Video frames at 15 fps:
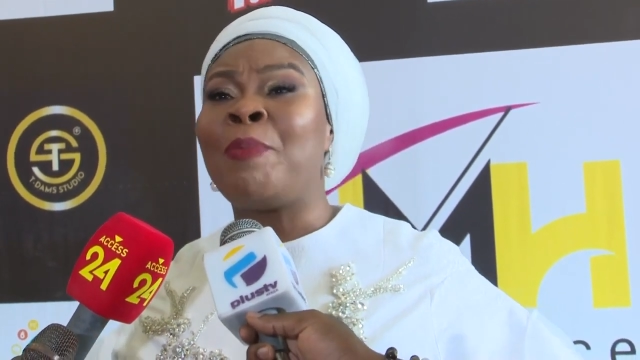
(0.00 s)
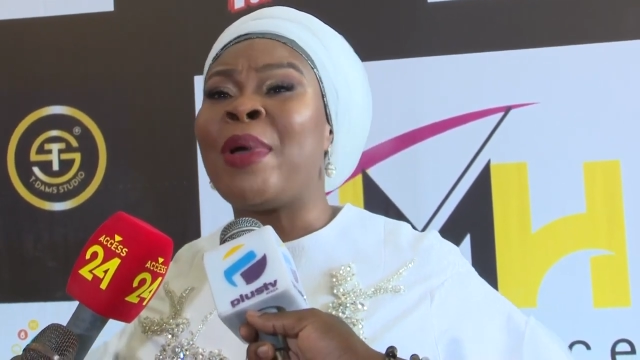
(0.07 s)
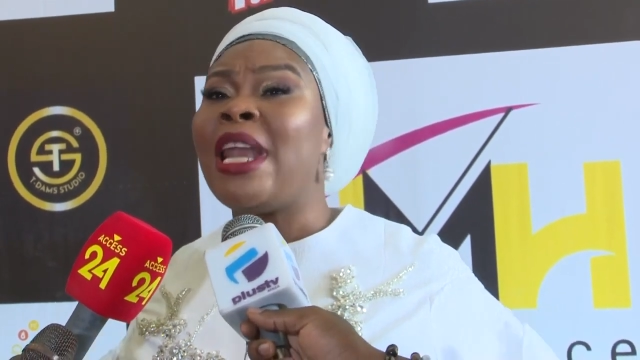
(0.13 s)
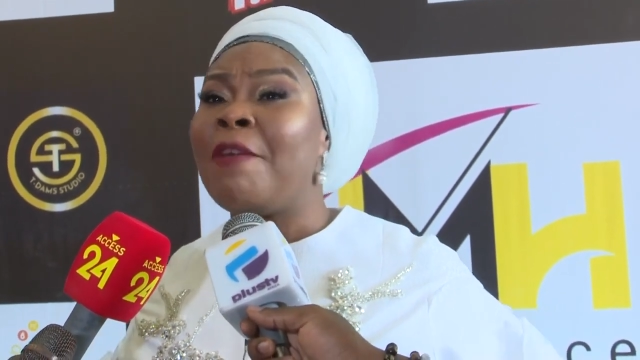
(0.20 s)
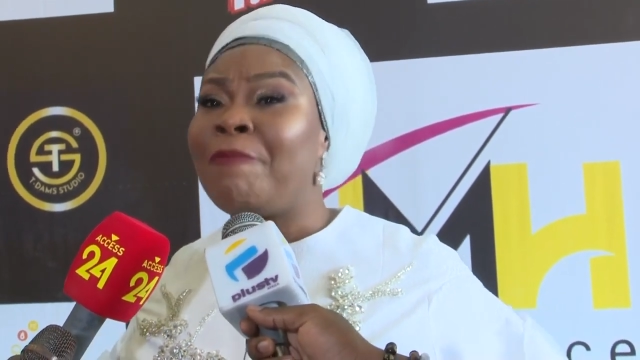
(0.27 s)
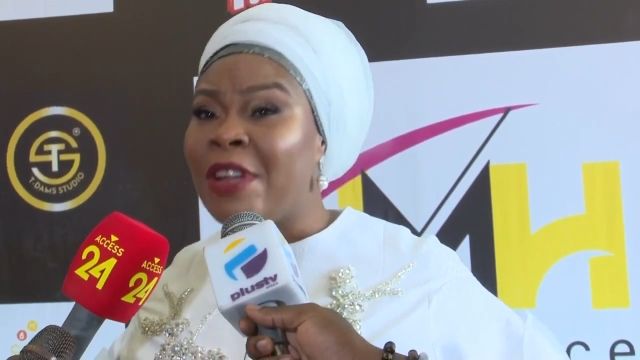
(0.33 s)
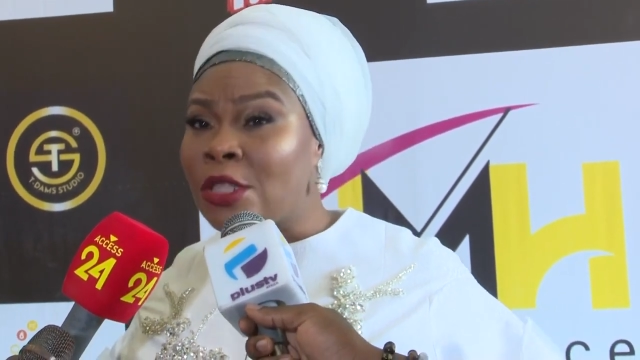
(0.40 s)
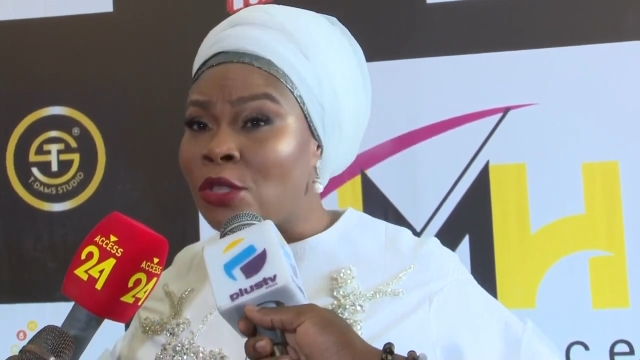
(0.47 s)

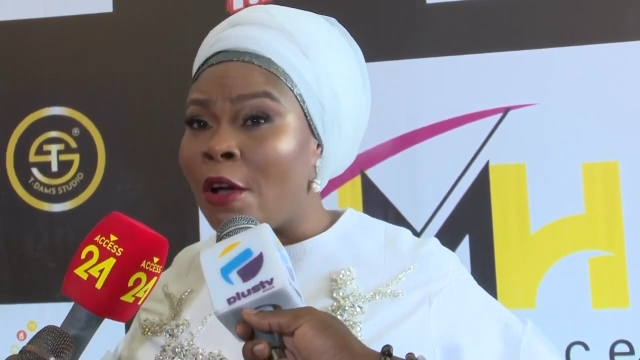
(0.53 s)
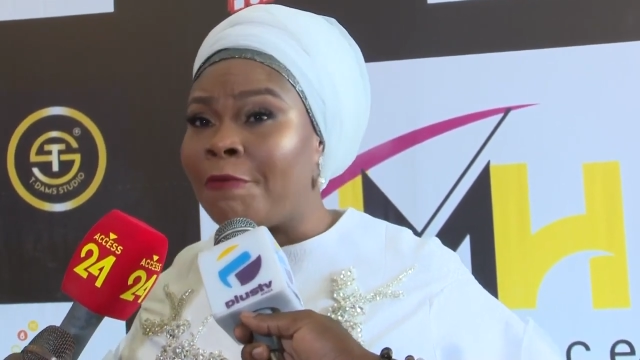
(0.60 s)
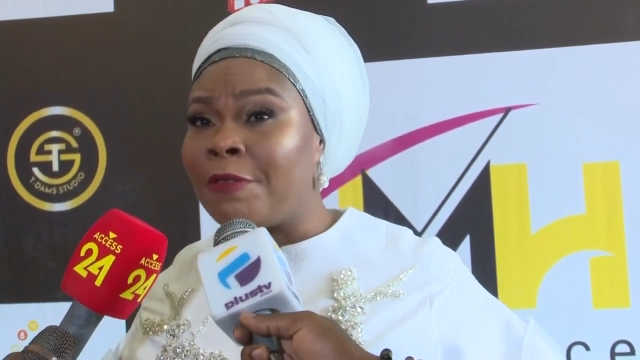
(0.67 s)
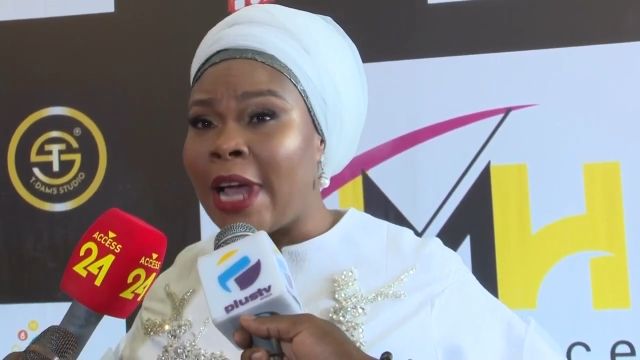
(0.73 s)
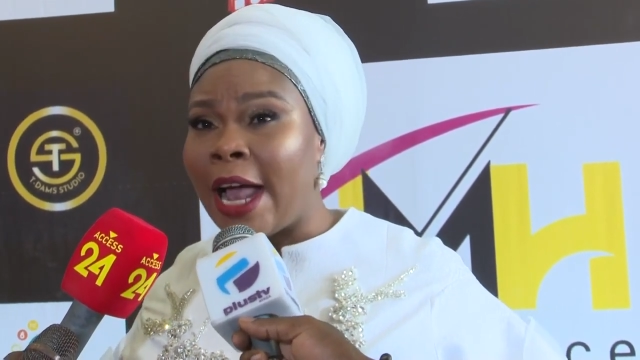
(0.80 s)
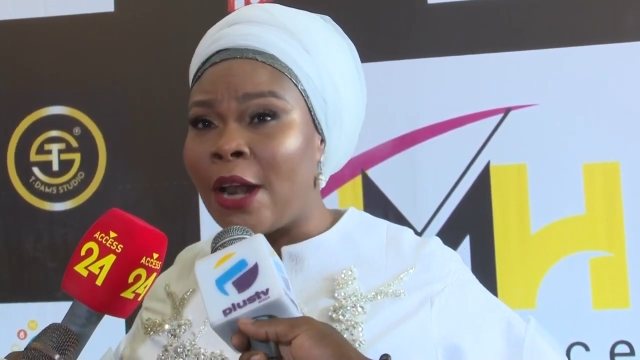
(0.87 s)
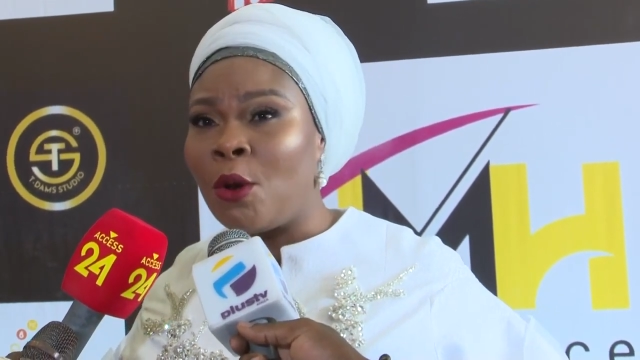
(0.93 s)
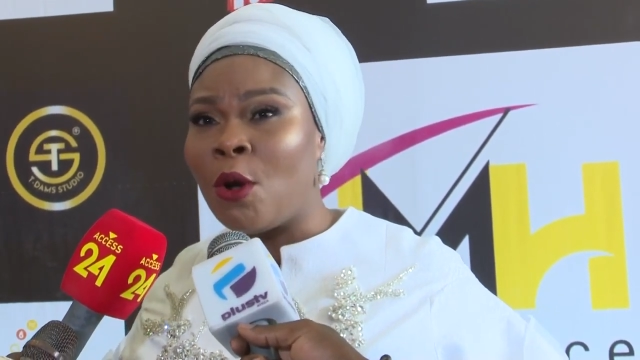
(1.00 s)
benefits of
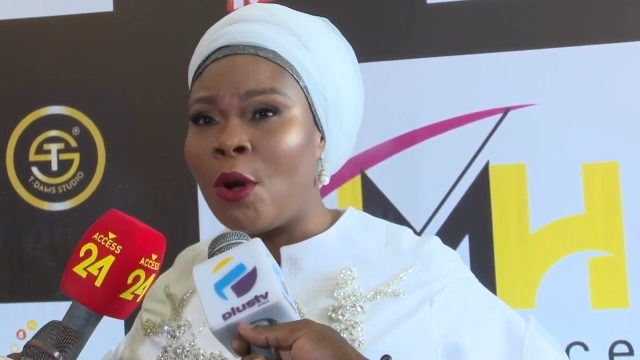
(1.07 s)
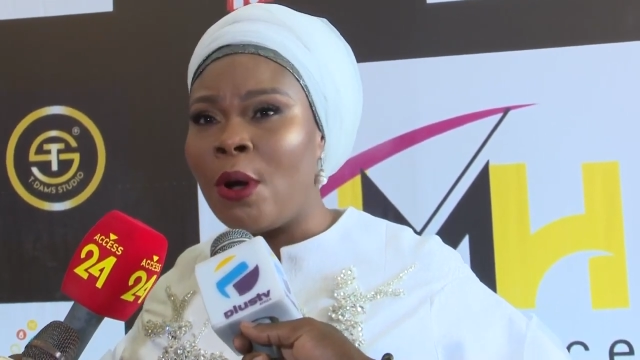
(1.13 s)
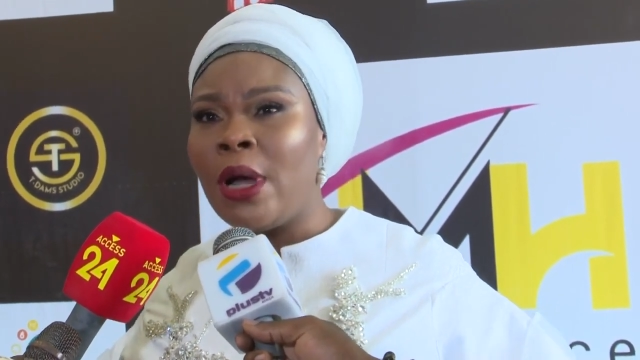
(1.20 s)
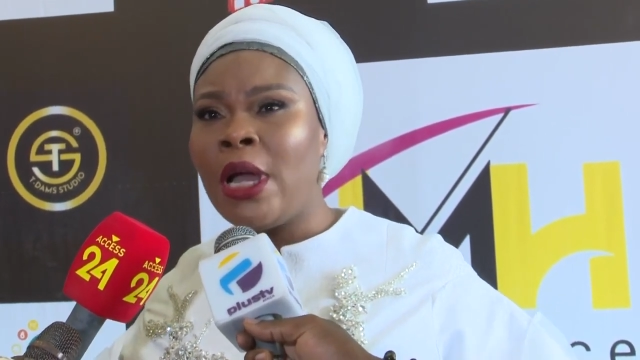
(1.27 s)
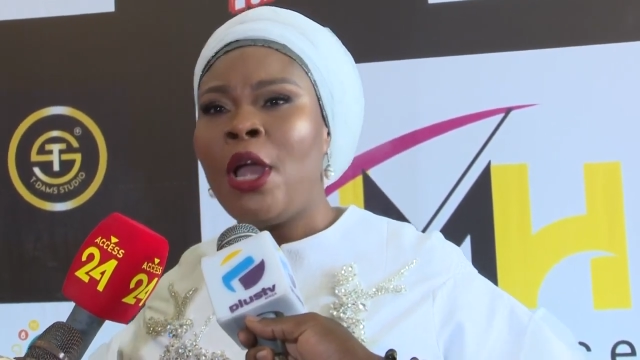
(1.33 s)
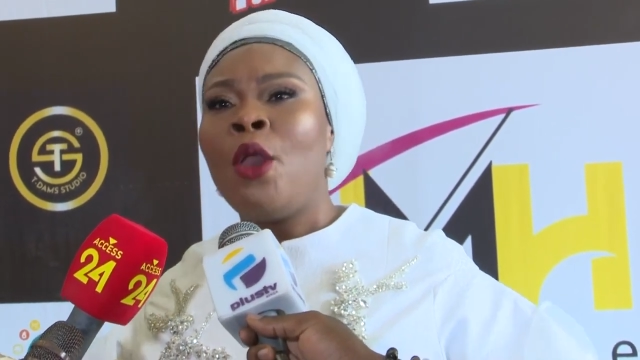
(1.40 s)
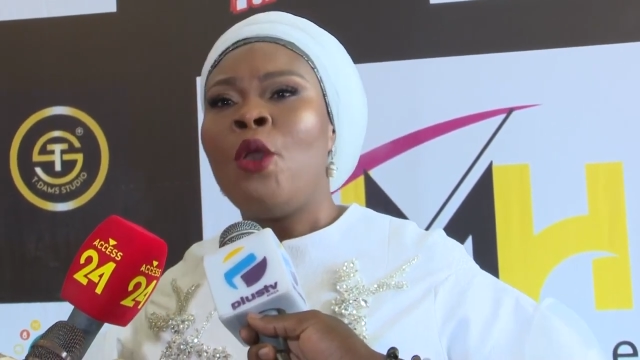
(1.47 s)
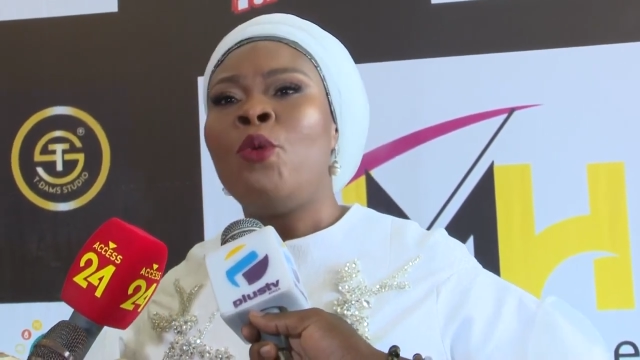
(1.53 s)
that law,
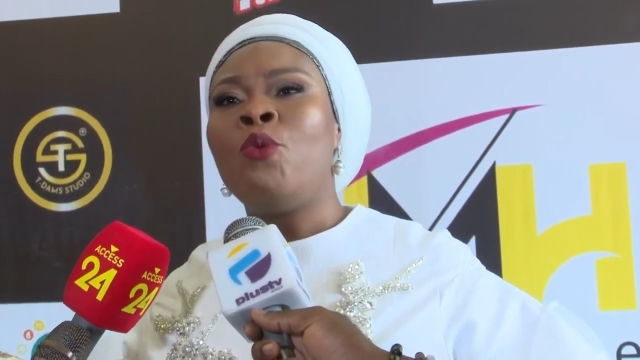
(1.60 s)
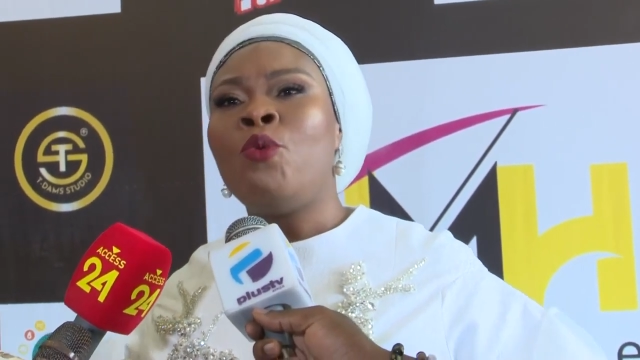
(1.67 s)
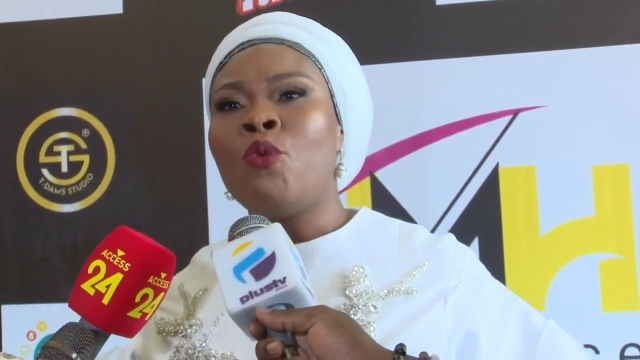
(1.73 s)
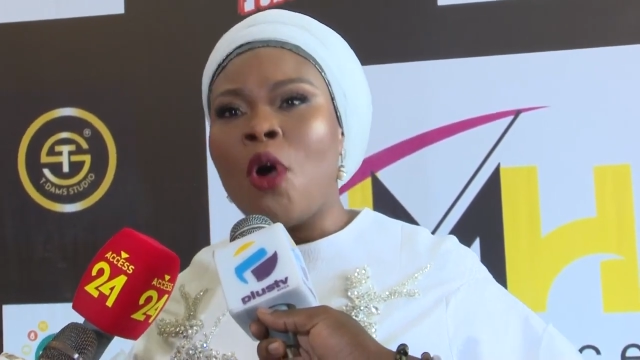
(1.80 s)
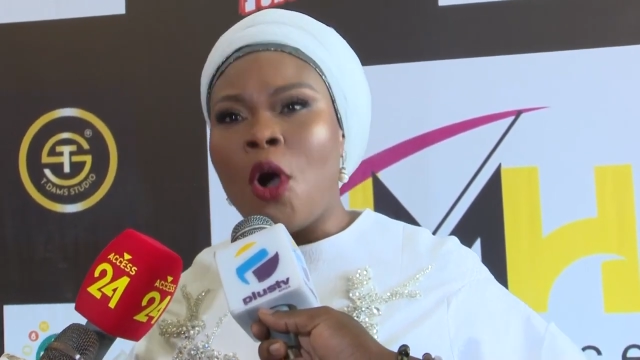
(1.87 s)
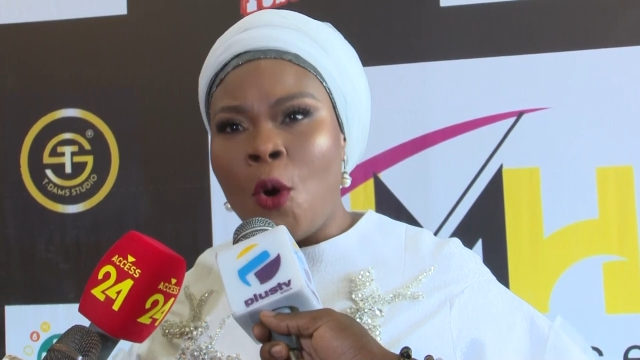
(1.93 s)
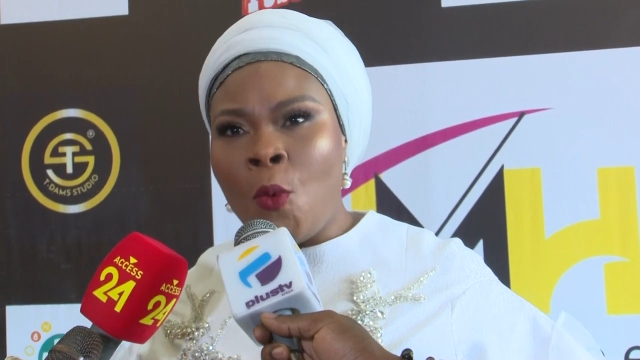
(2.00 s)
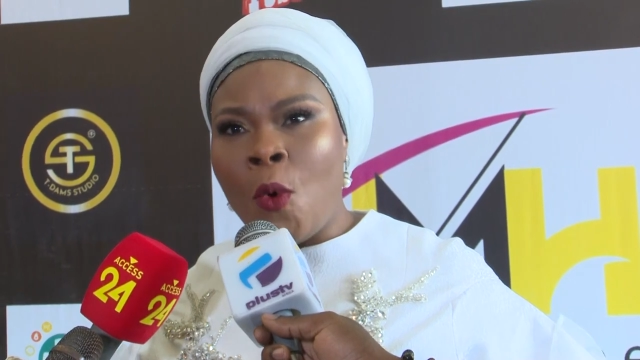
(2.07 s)

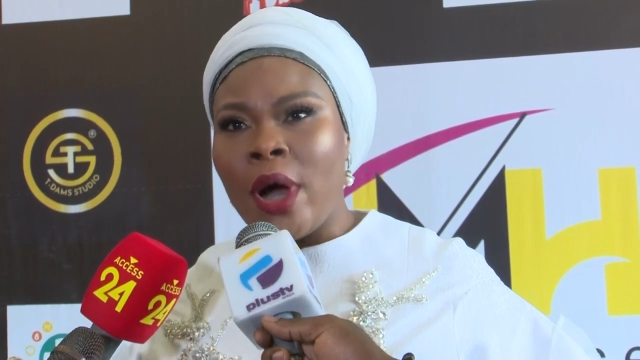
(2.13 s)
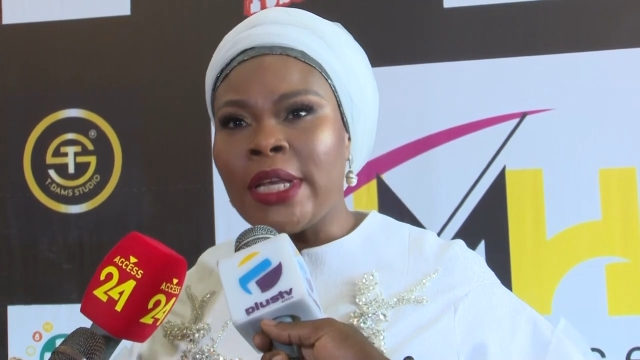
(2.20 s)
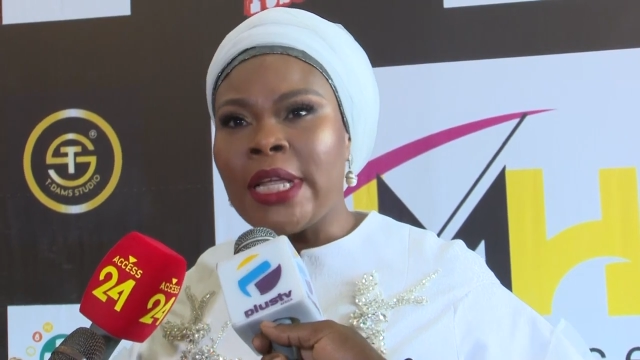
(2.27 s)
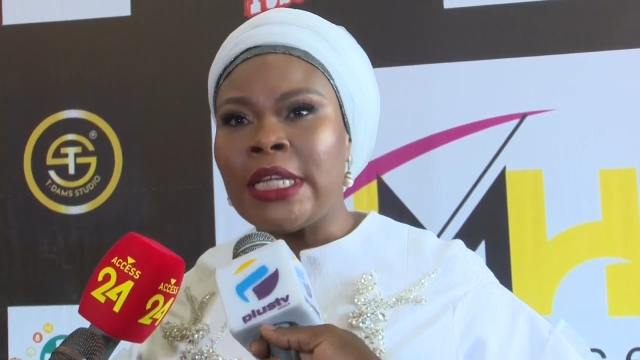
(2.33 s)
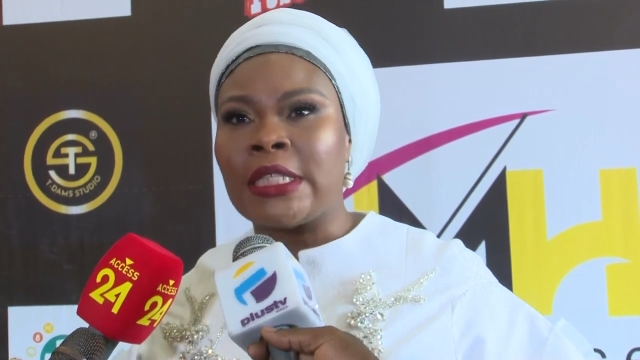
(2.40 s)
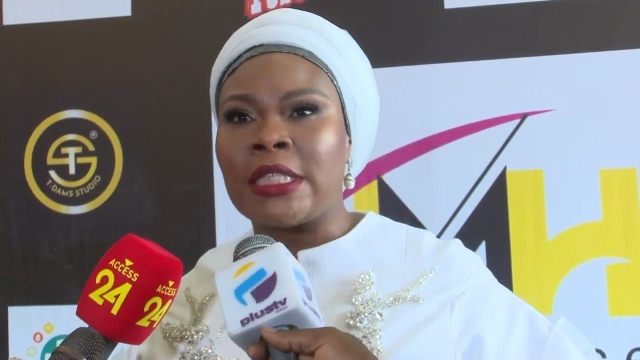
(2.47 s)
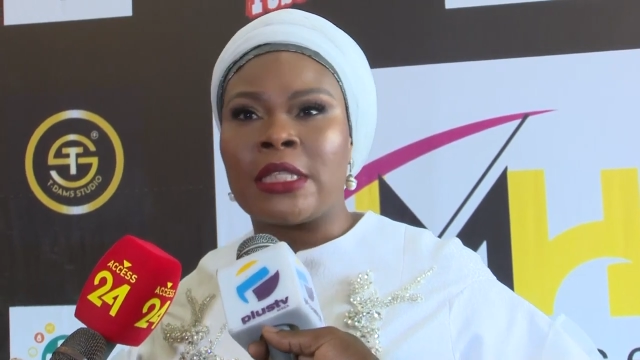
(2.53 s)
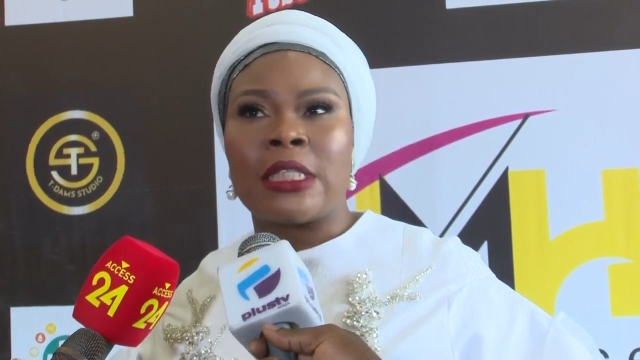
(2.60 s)
know what
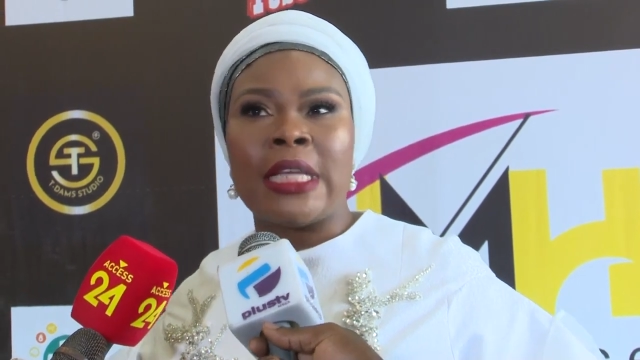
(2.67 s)
it